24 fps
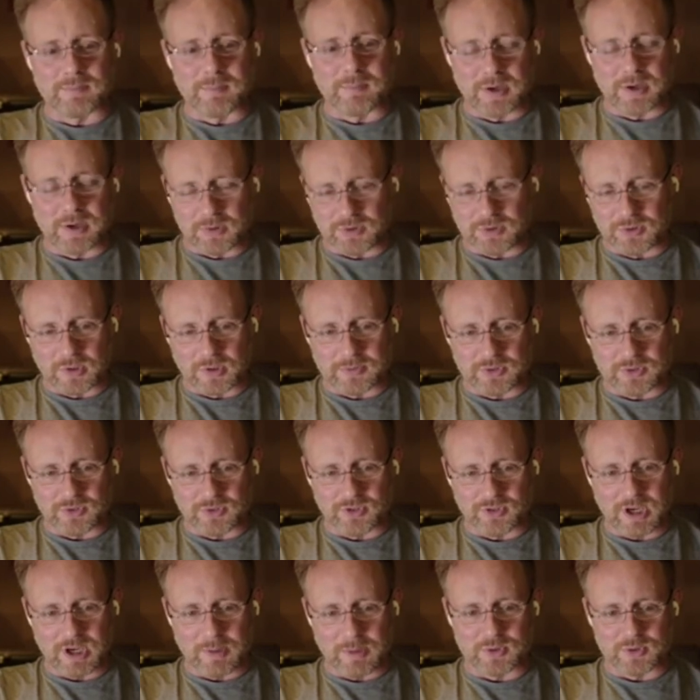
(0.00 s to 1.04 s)

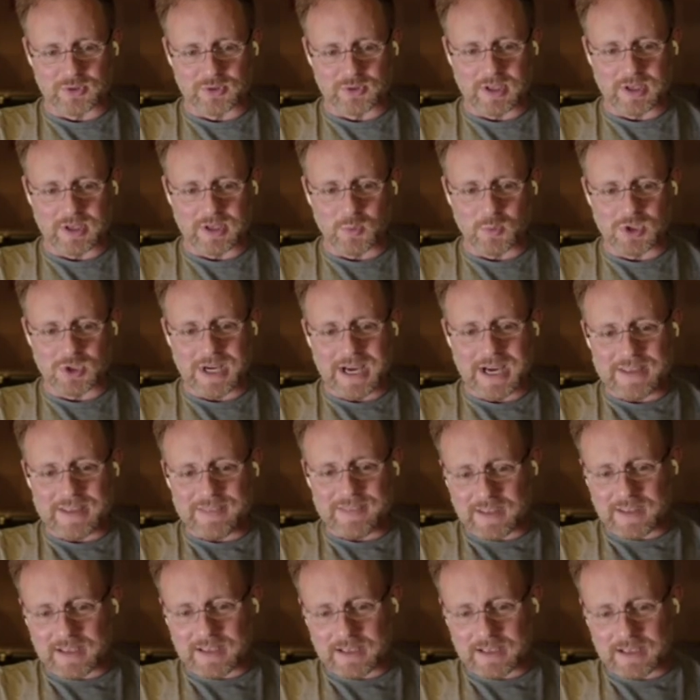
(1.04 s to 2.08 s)
microservices that I presented, which I
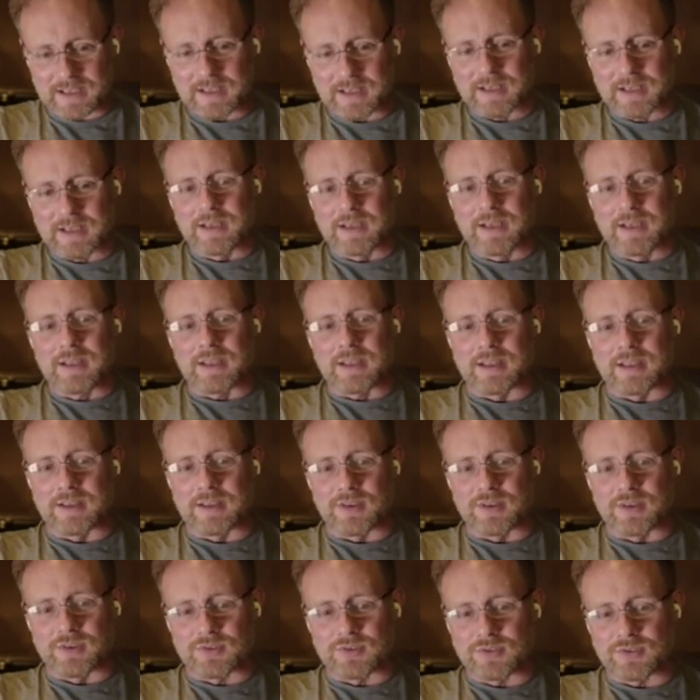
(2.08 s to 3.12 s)
think
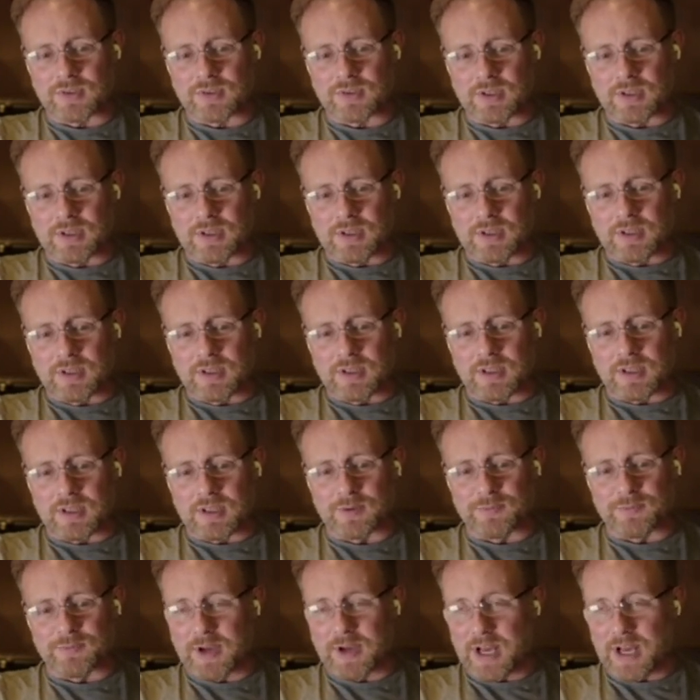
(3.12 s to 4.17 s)
is
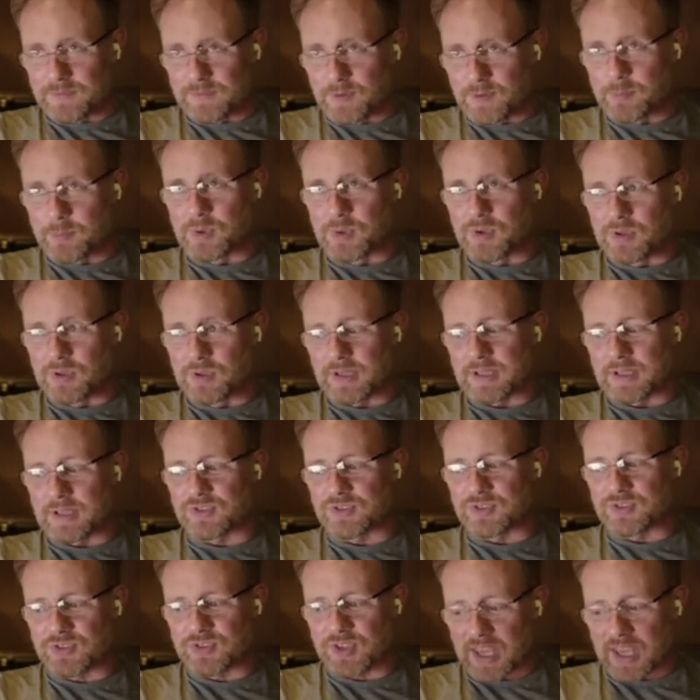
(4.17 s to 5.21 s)
an evolvable and
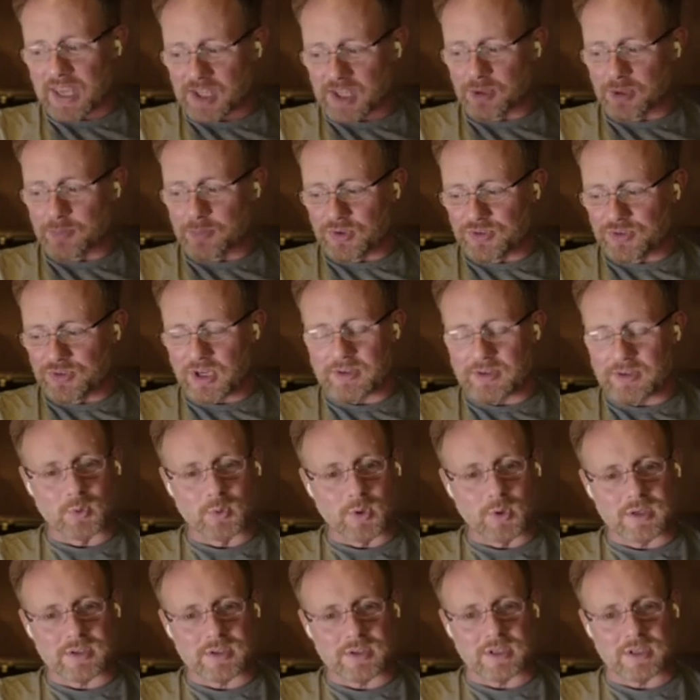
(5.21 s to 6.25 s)
scalable
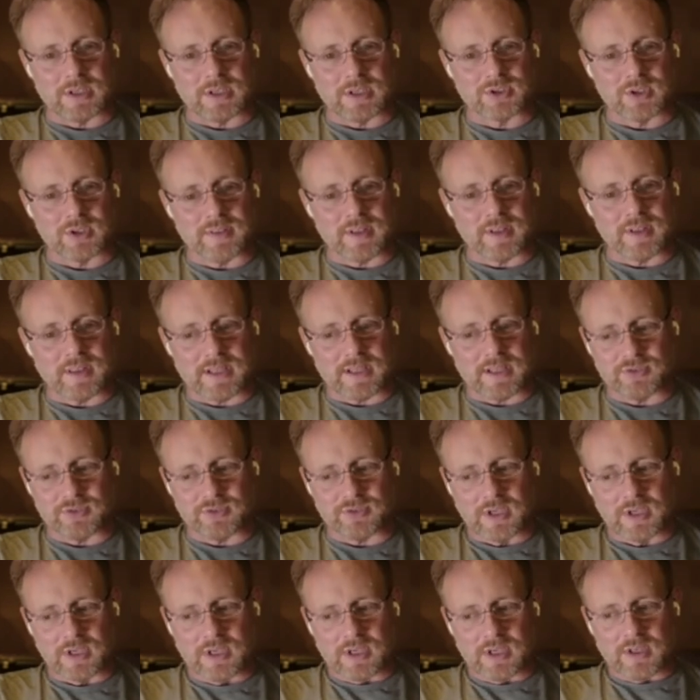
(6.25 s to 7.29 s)
software architecture. I think
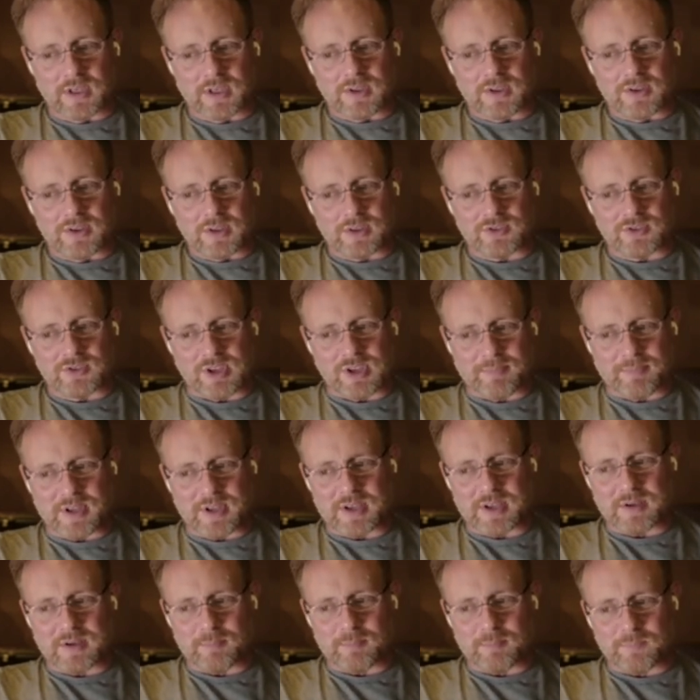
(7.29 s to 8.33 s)
that's
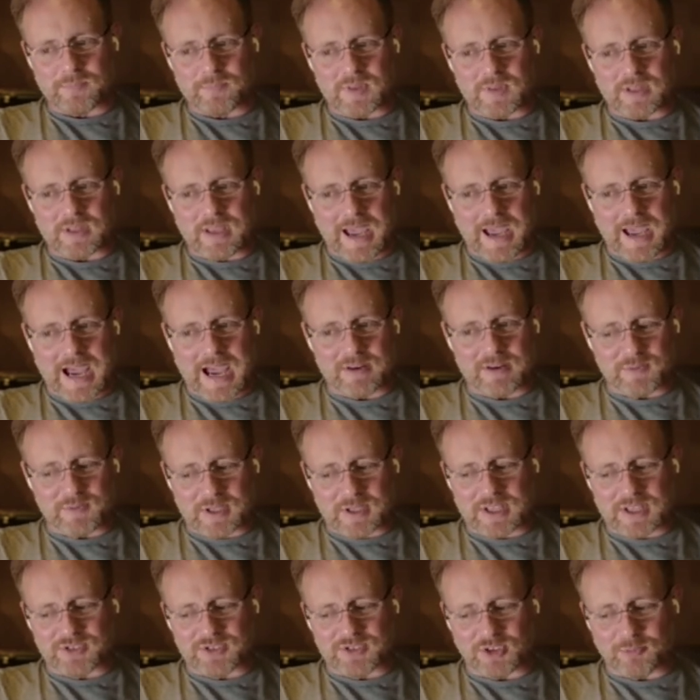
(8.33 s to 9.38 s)
something
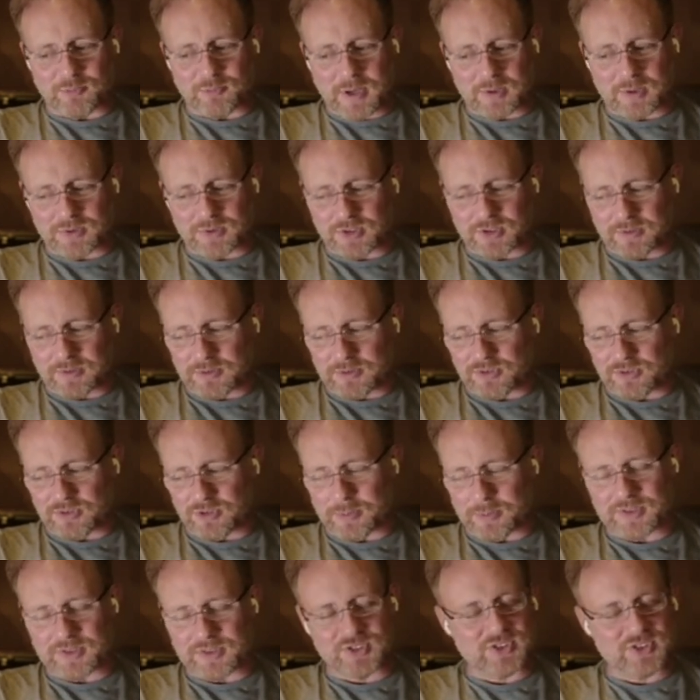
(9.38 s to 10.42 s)
advocates of microservices
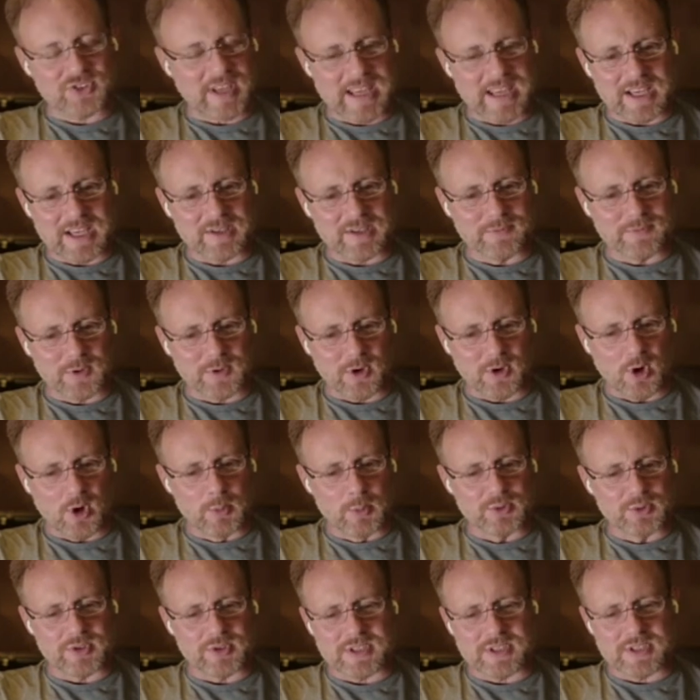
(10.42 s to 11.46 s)
have been saying for
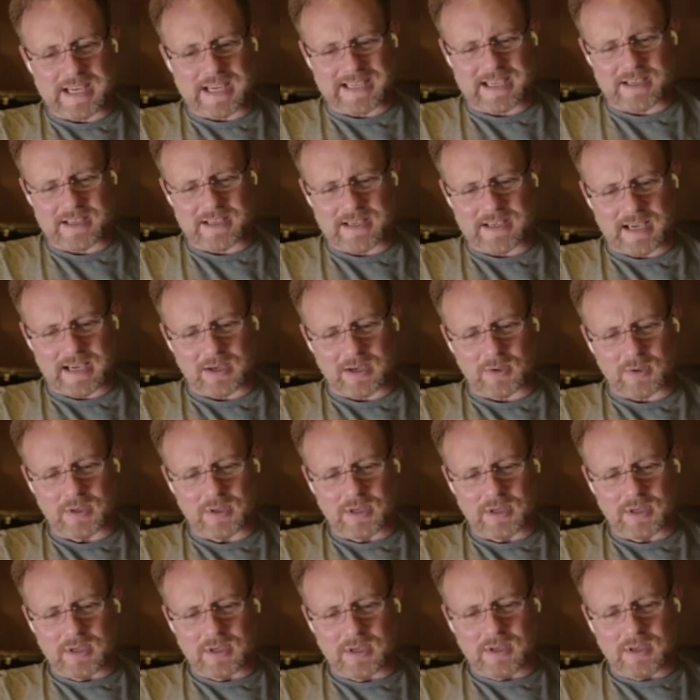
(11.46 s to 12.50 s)
almost a decade now,
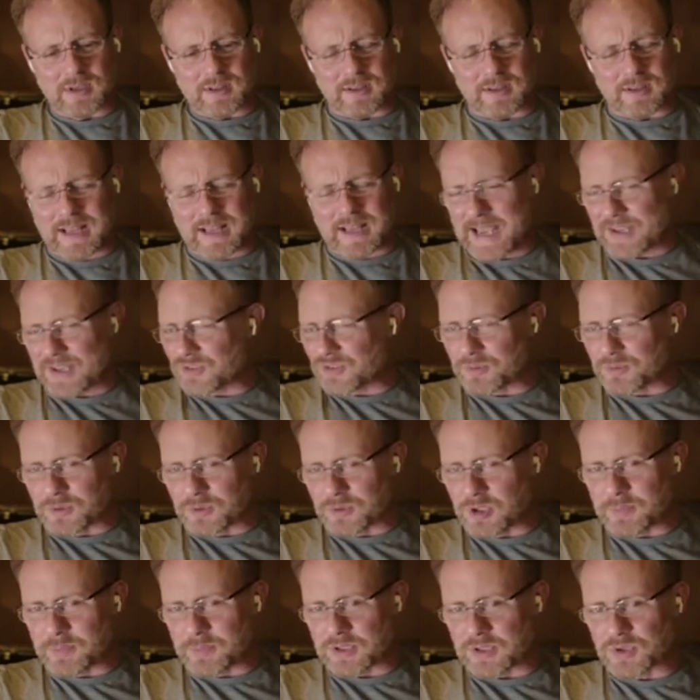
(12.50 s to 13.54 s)
but hasn't
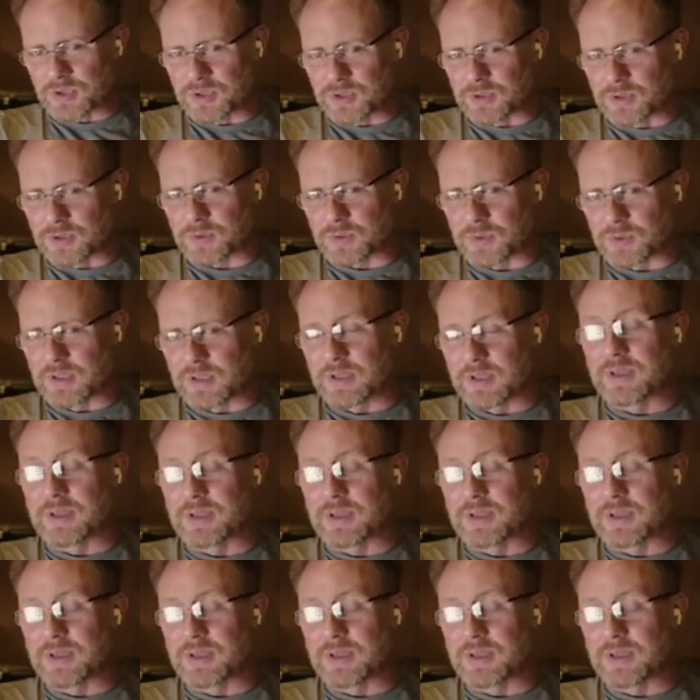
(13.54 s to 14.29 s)
really been true.